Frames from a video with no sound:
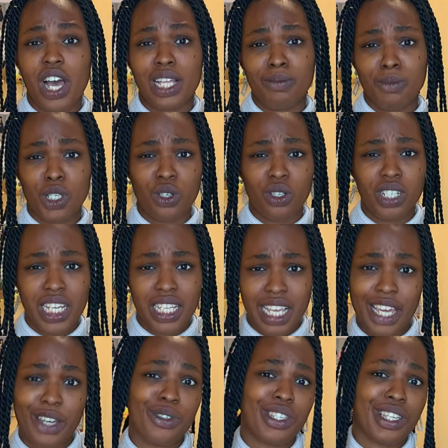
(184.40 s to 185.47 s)
admission letter,
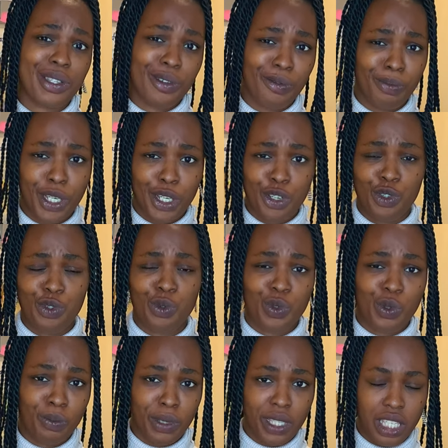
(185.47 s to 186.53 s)
your date of birth should
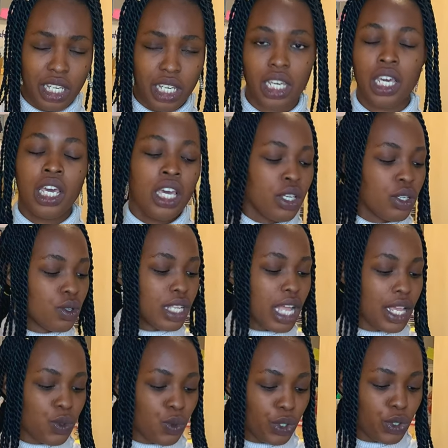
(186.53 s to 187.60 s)
also be there. So
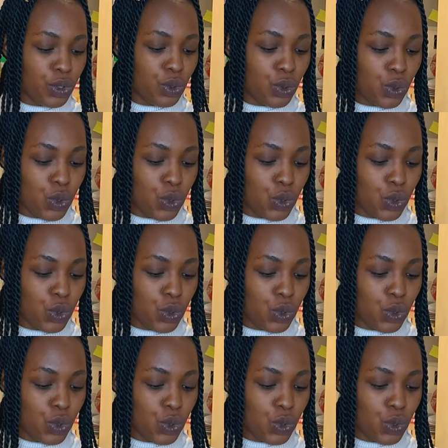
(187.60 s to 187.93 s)
that's what you do.